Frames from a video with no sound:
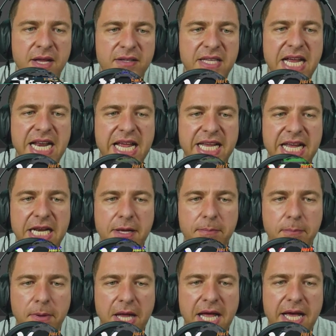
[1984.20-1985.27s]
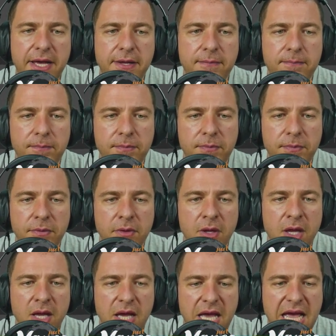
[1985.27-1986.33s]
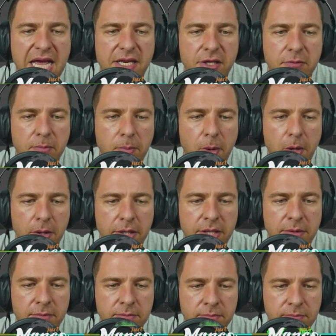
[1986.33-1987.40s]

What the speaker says: Then I can apply edit poly,